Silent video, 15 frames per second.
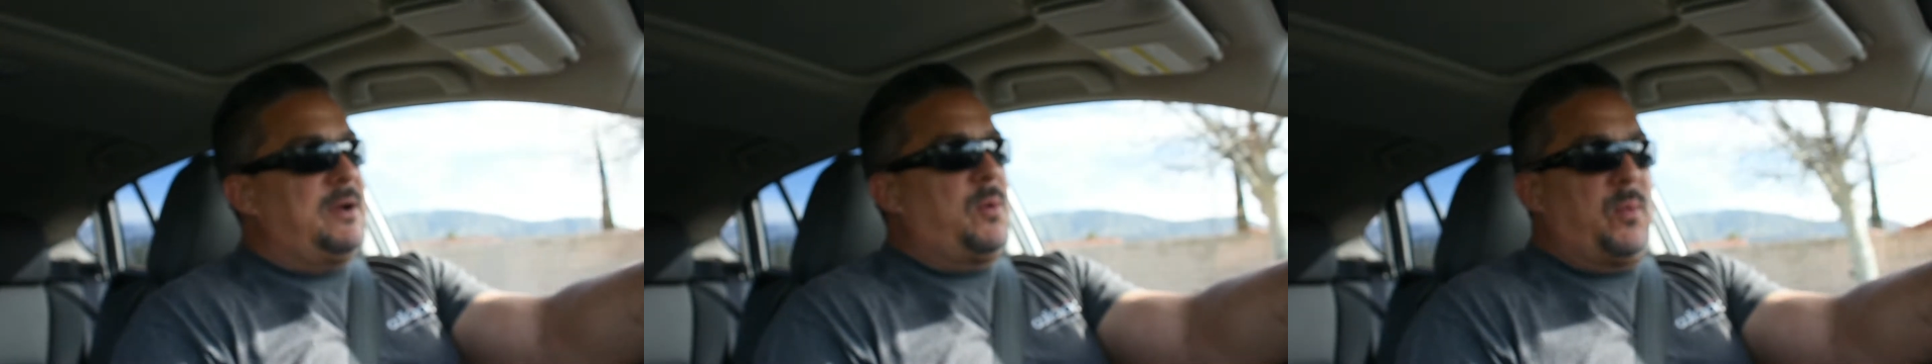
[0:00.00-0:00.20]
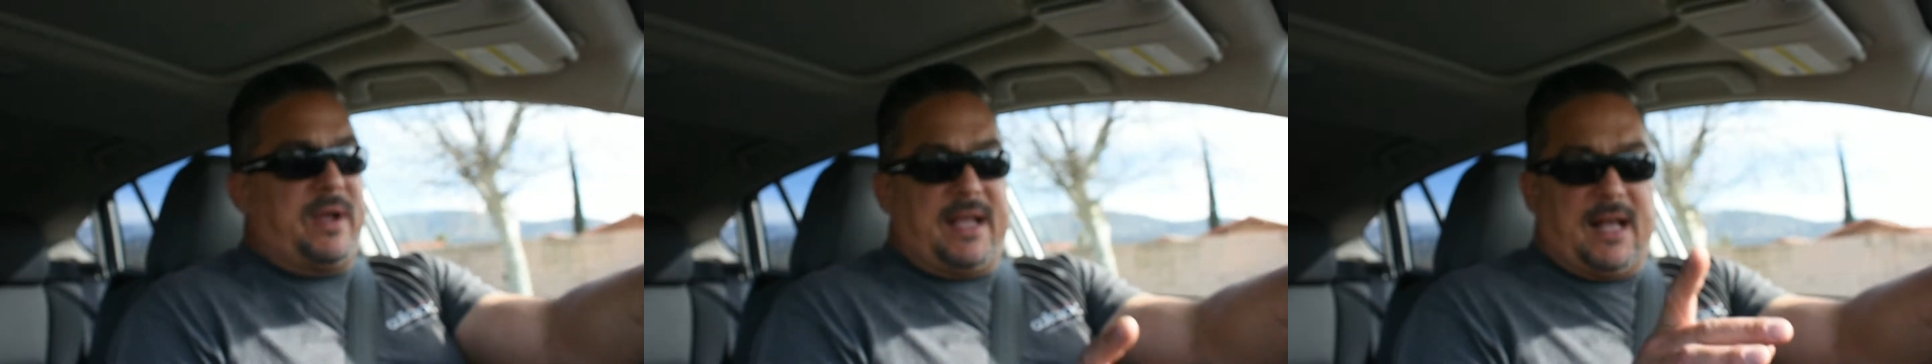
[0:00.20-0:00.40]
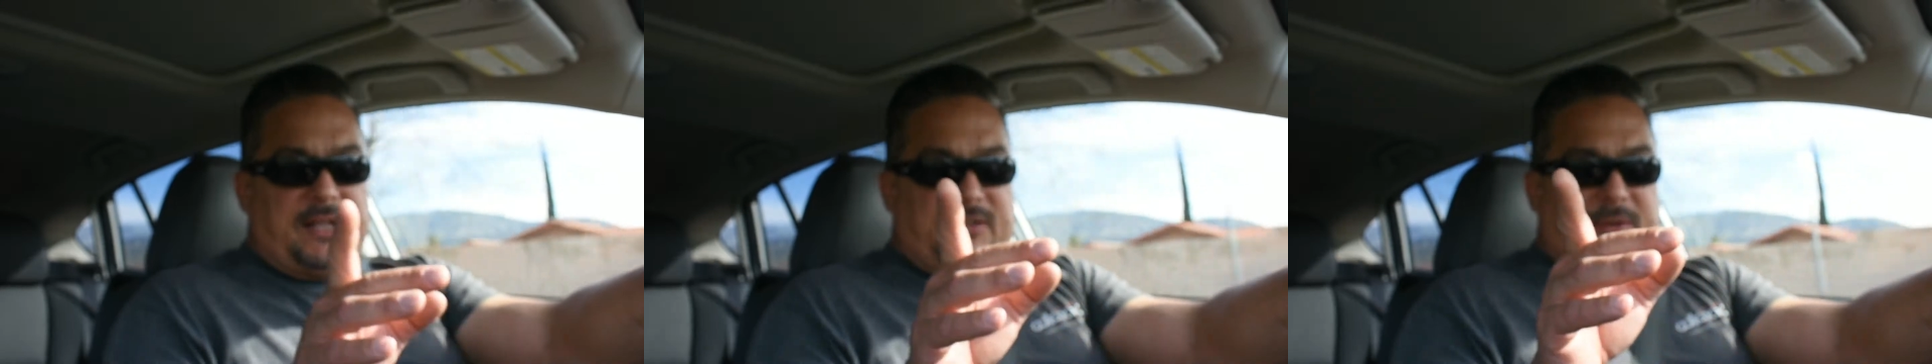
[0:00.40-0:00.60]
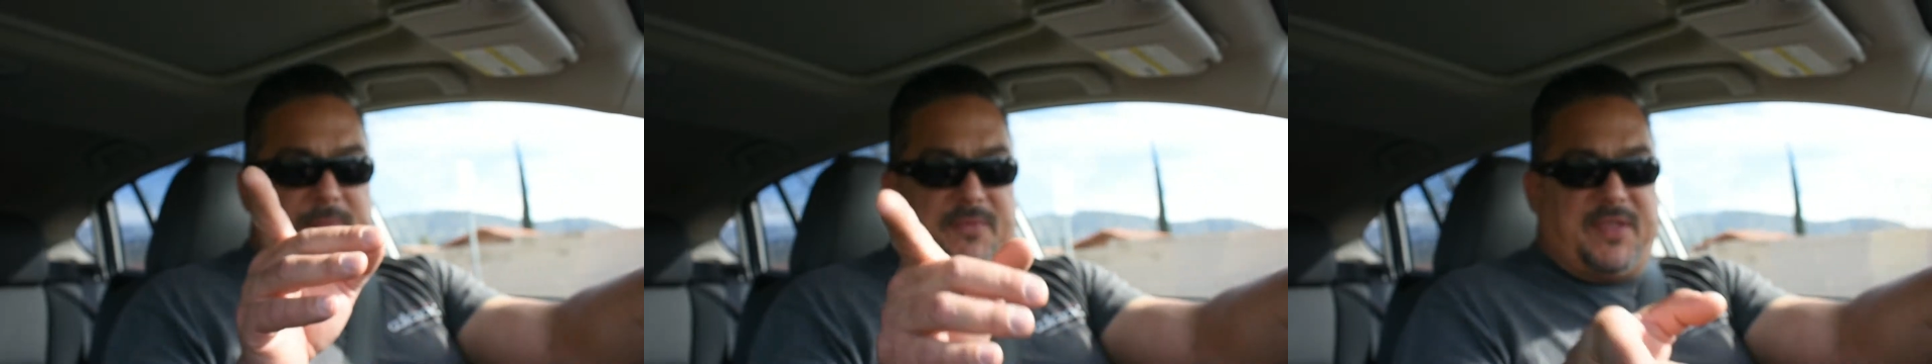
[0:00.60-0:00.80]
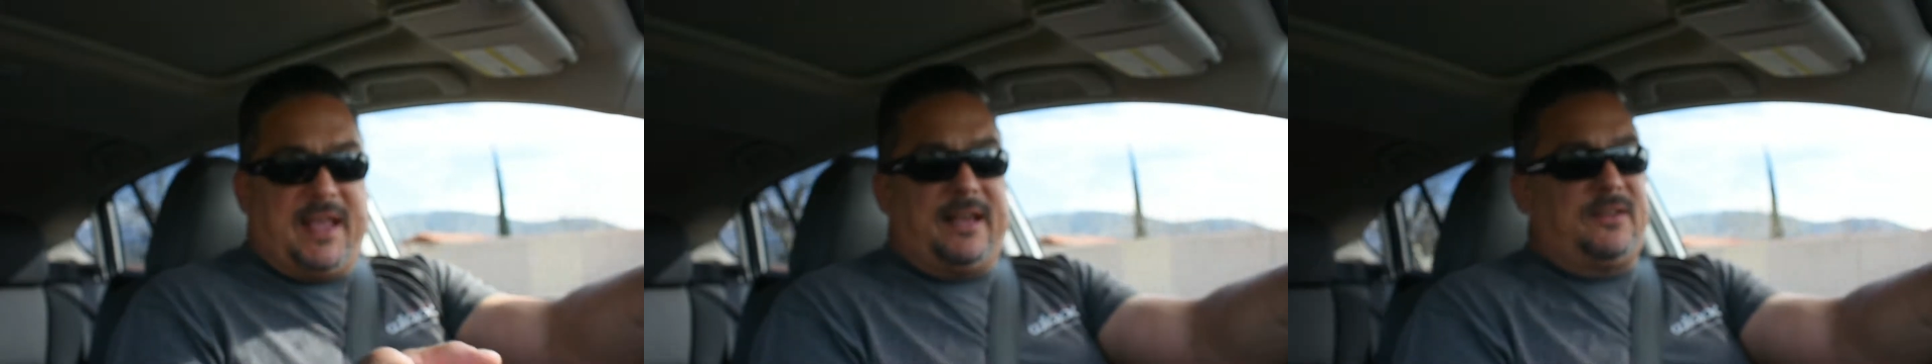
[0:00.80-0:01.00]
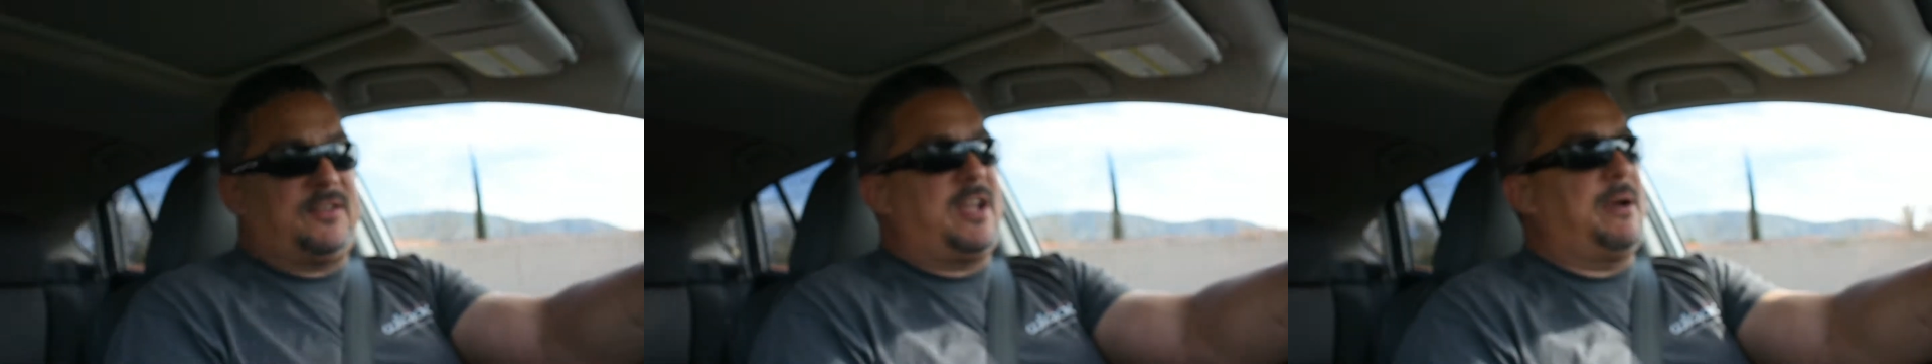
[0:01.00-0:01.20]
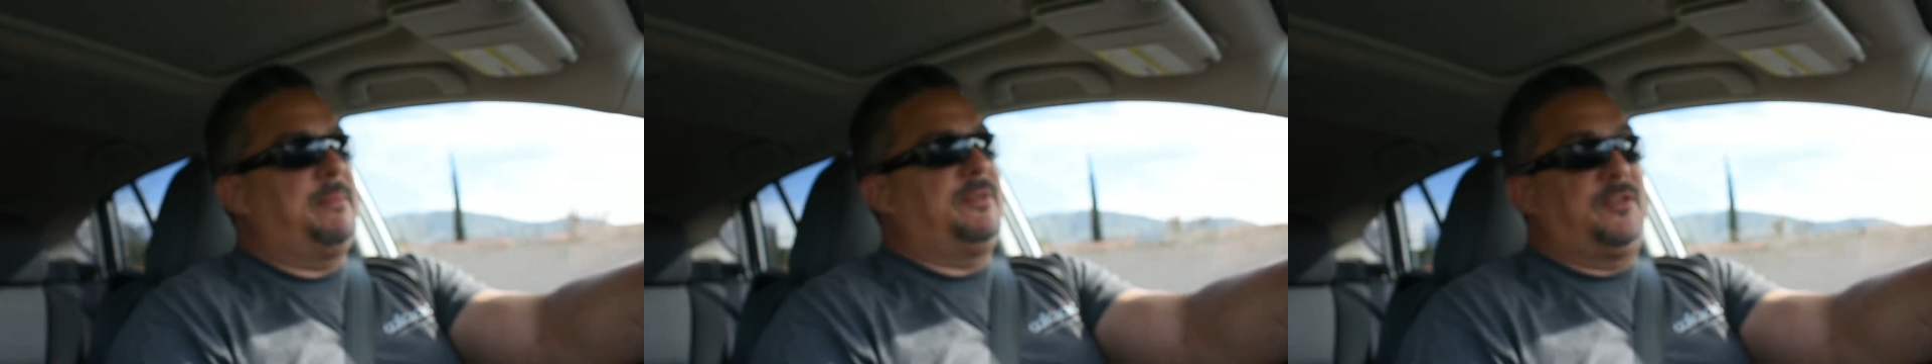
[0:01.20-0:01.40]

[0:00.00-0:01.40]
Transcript: we got some things coming,